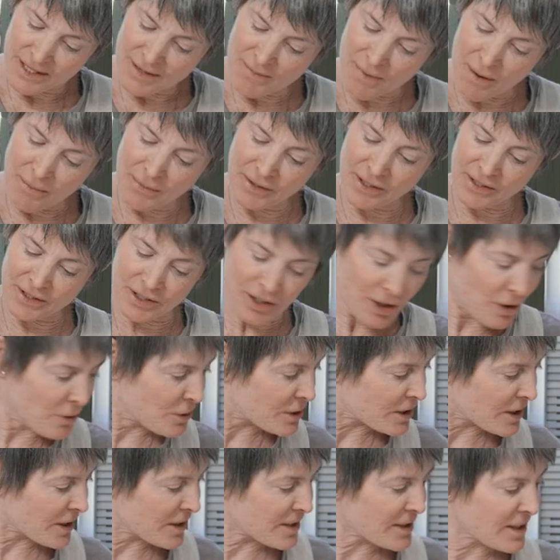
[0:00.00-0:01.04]
Remember this
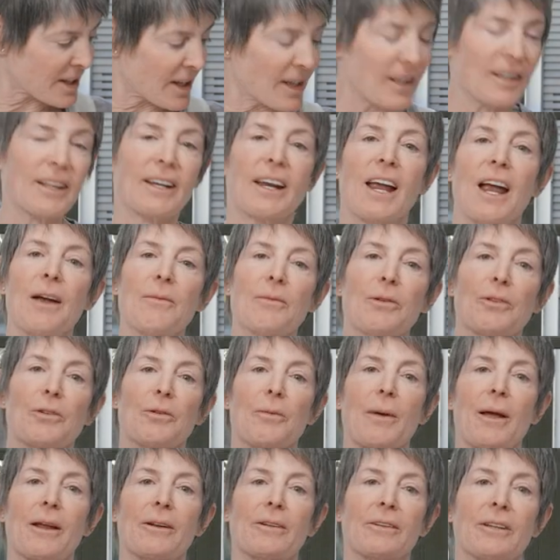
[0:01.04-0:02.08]
useless thing that came with
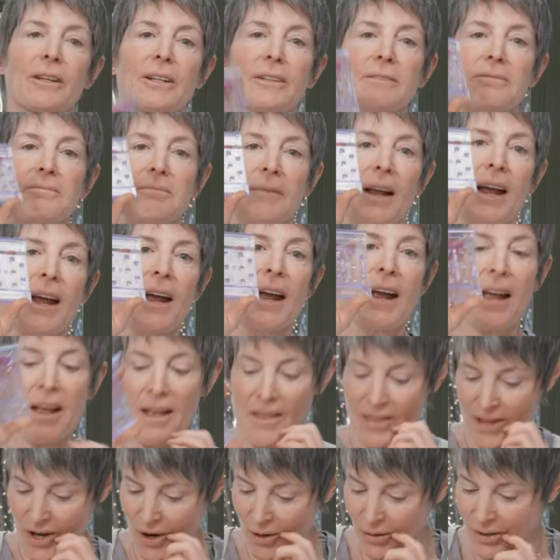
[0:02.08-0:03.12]
your mandolin?
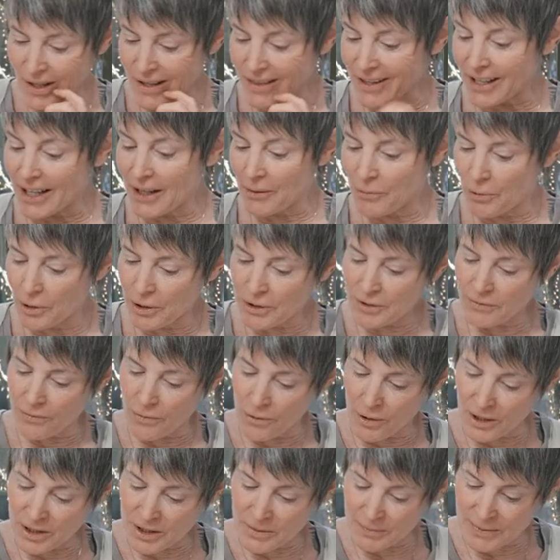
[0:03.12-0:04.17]
The only thing it works
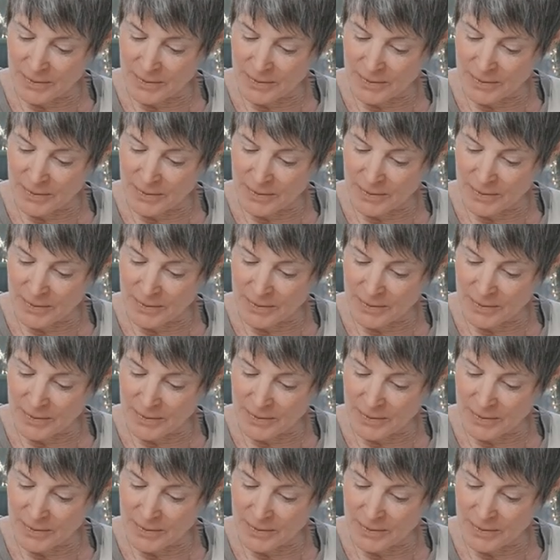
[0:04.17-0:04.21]
for is